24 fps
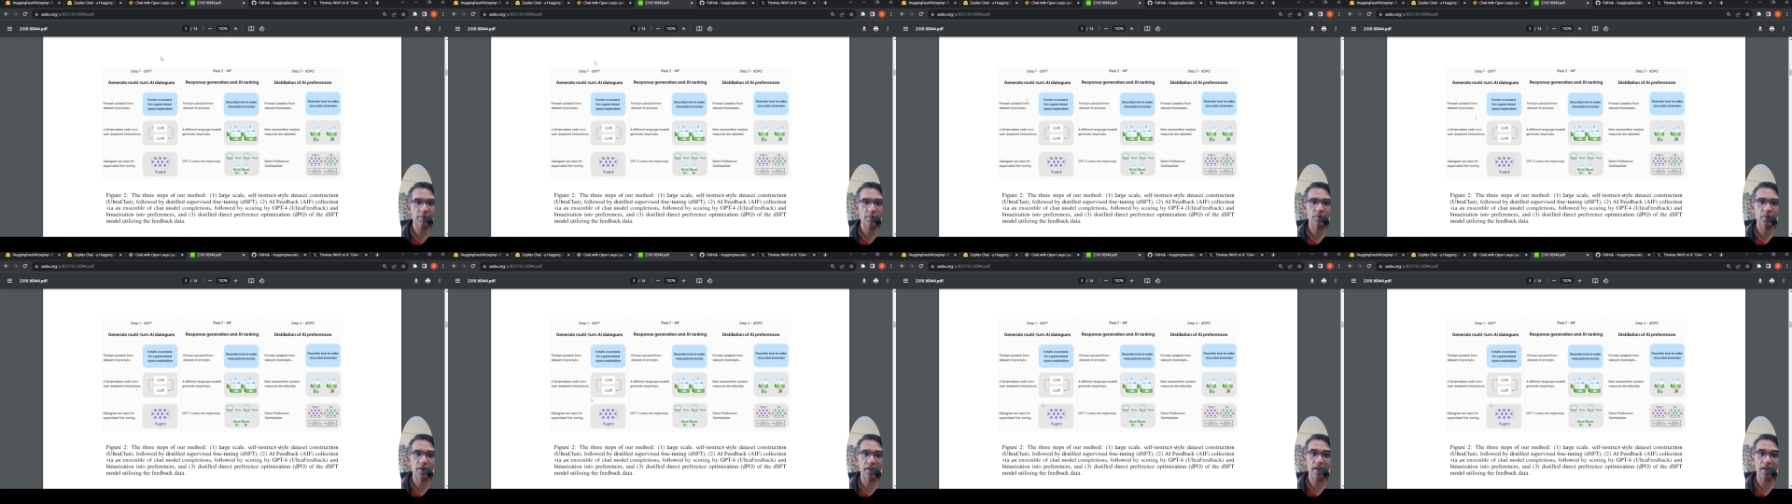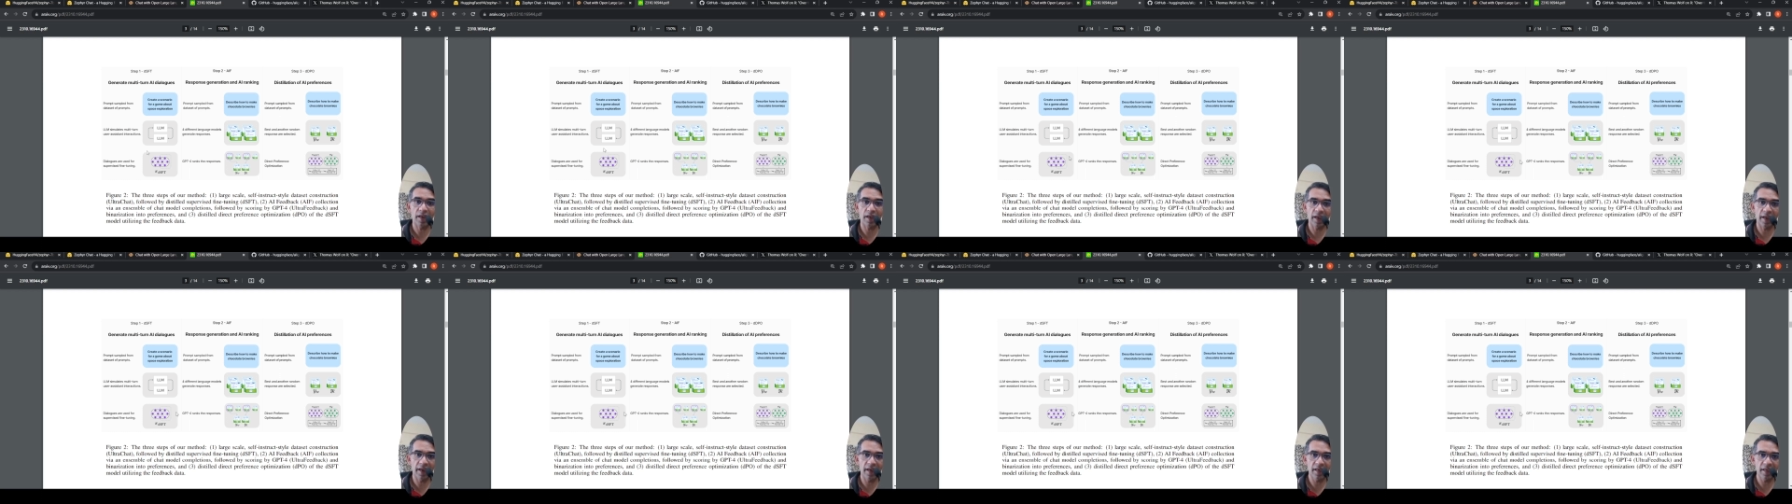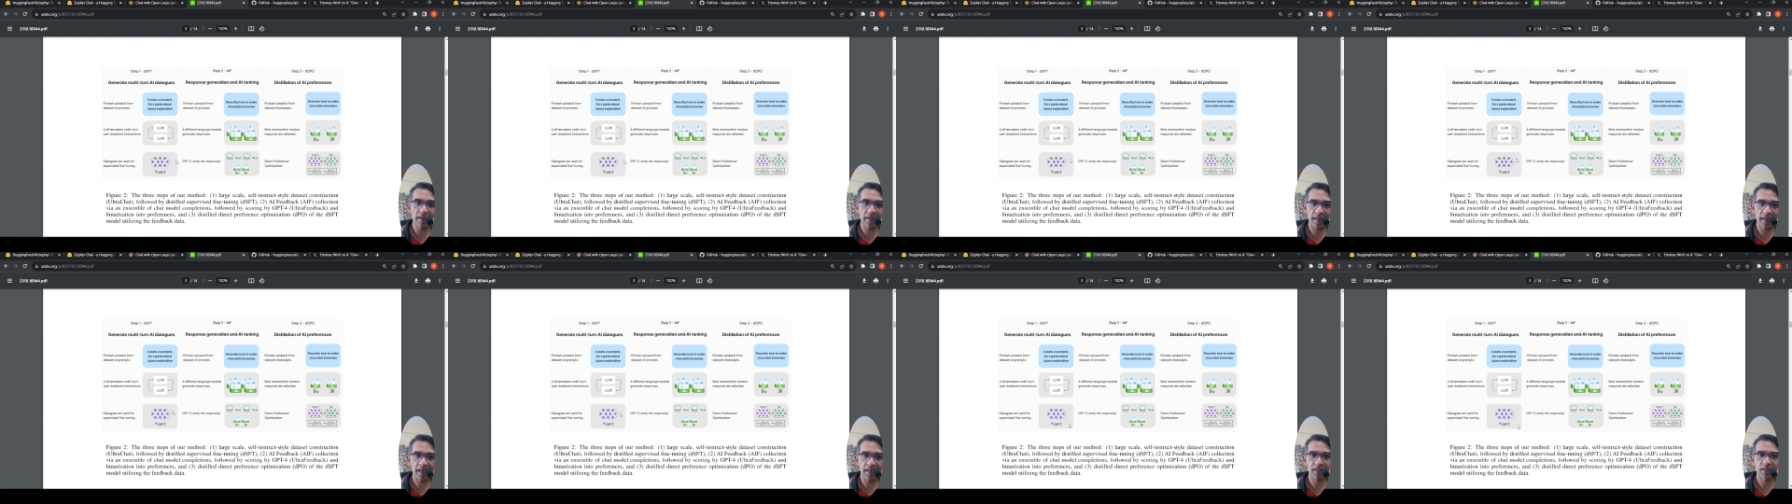they again
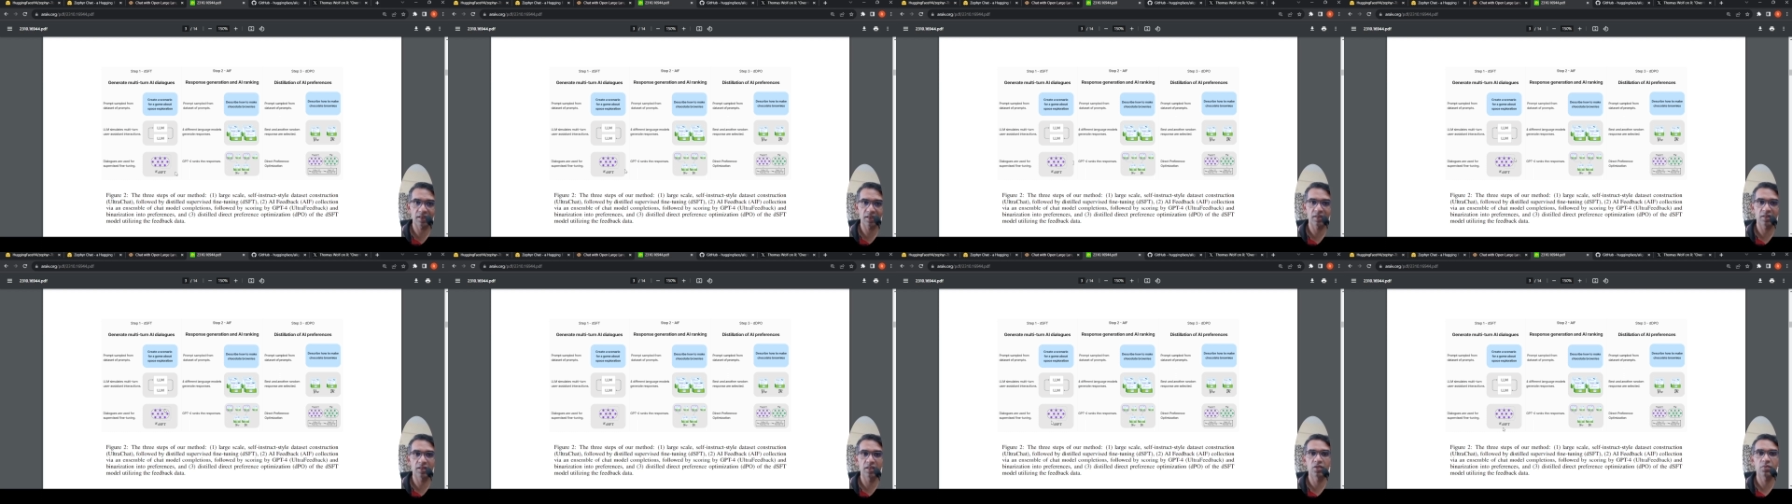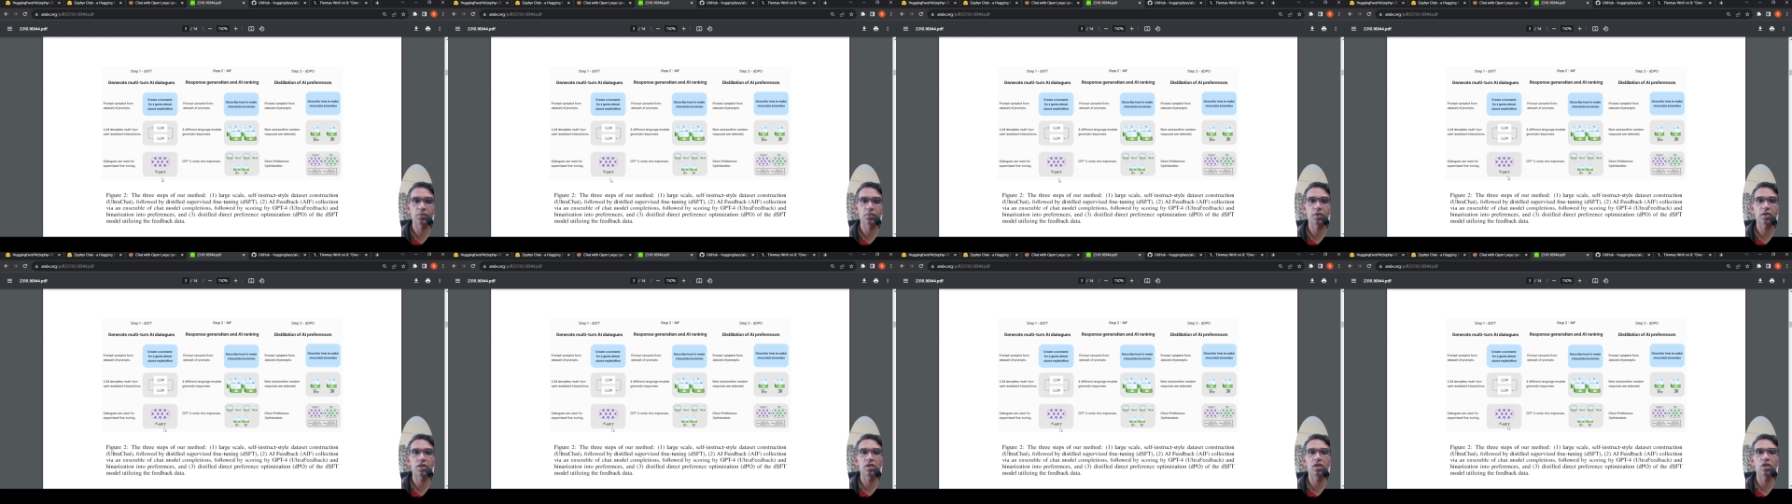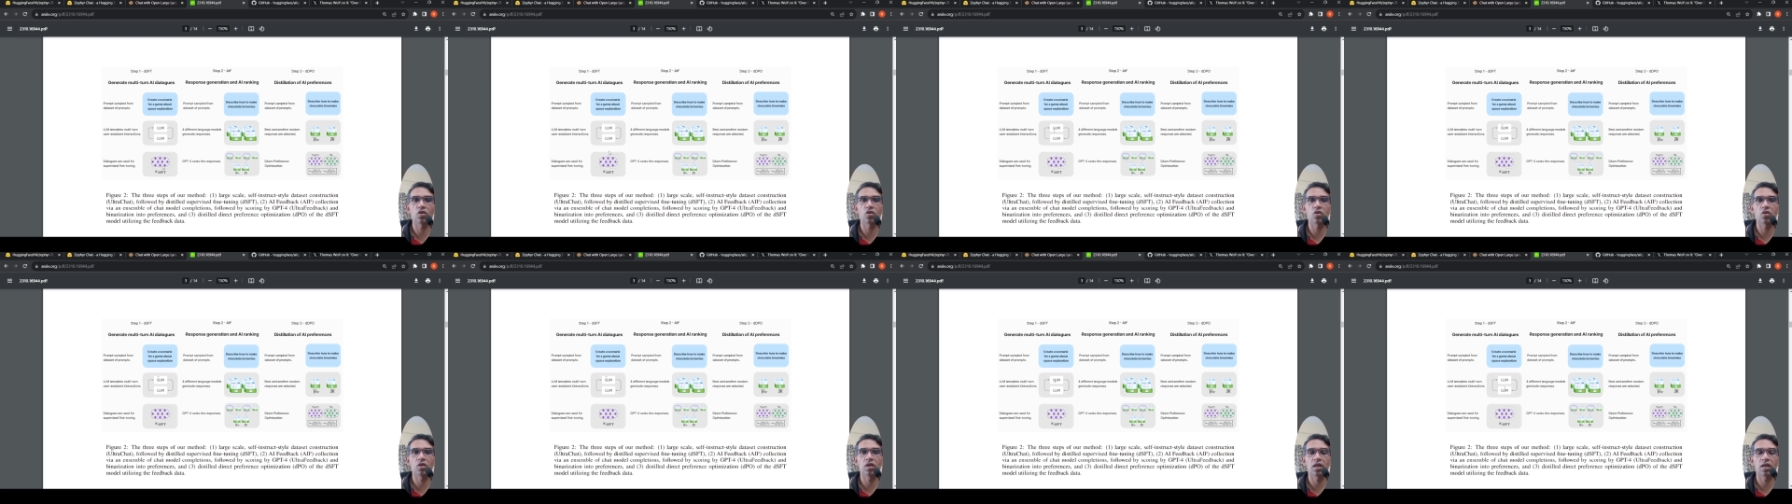take this
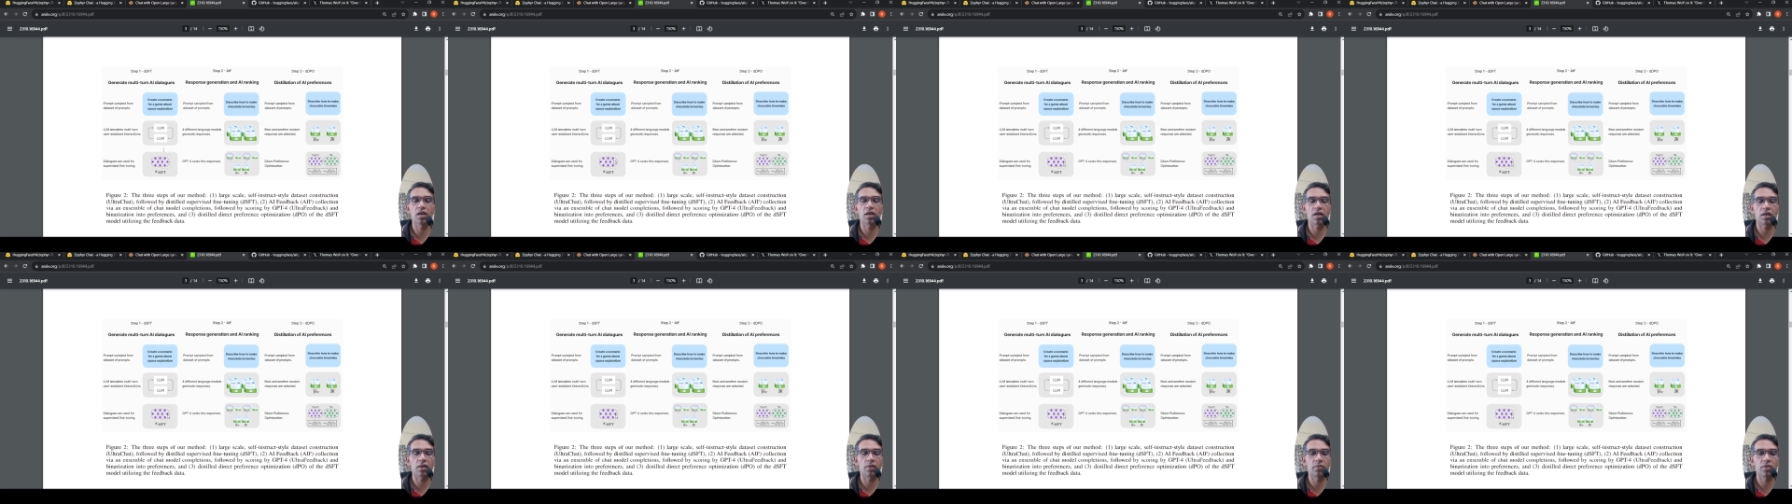particular uh,